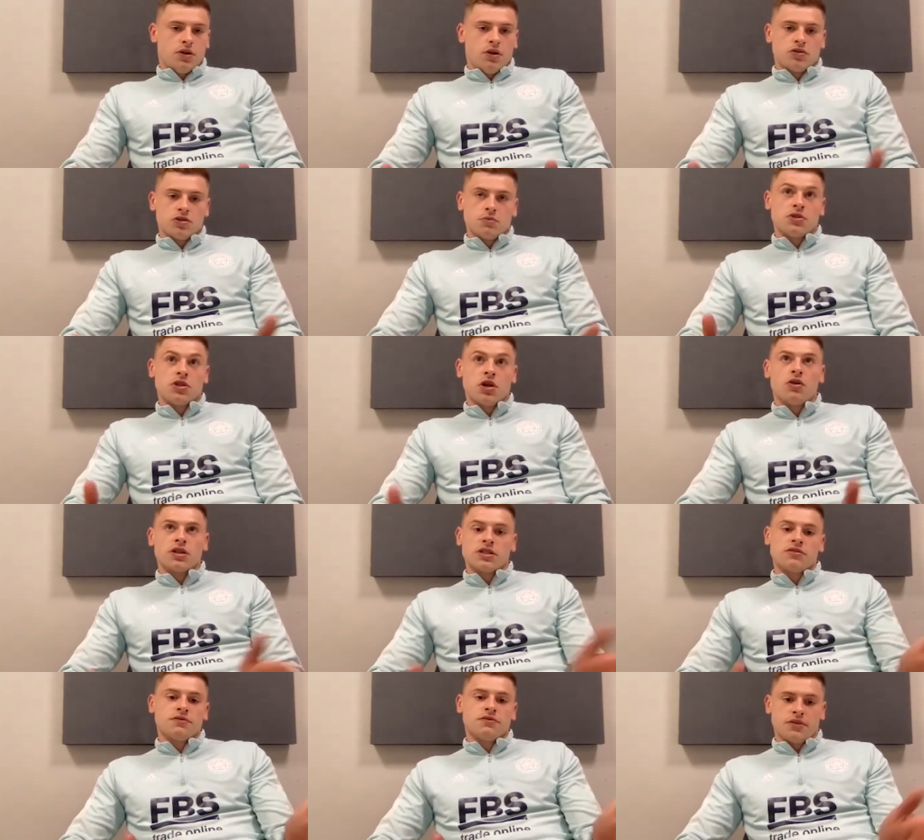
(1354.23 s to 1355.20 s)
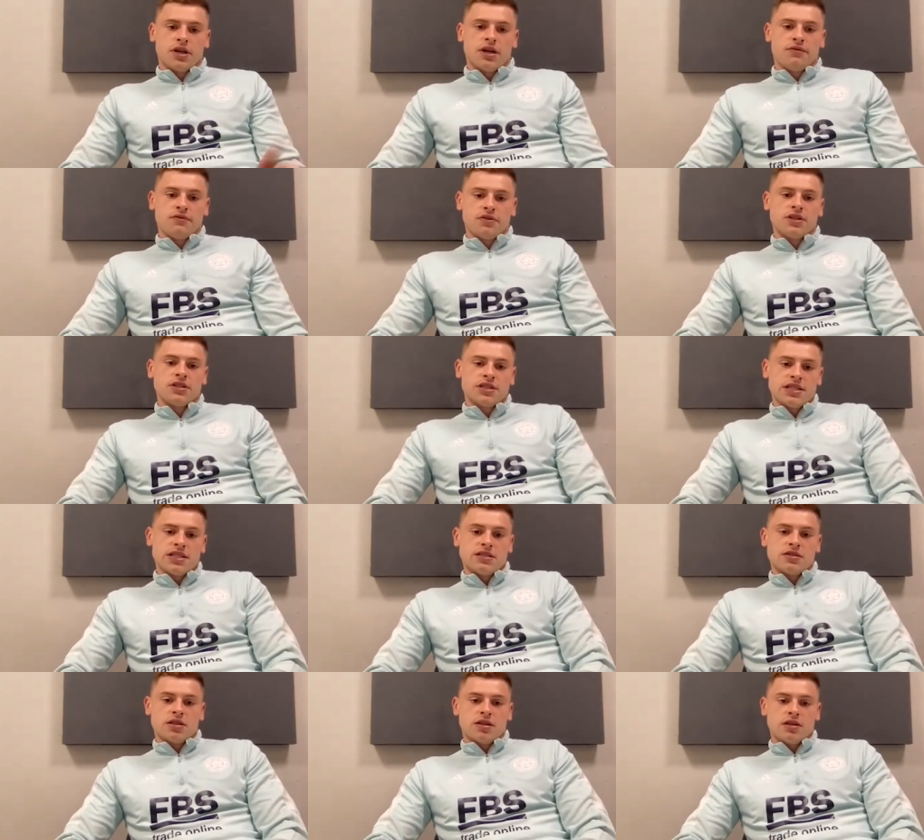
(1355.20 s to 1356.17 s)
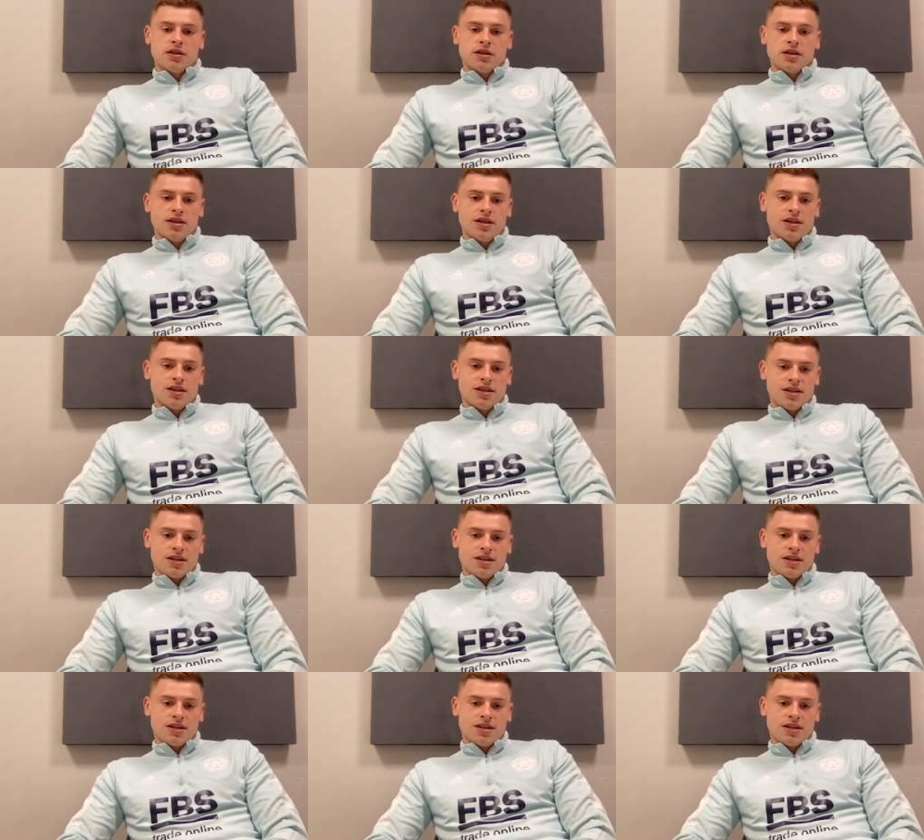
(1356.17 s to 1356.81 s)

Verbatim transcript: you know, some targets. Yeah, for the season. Yeah.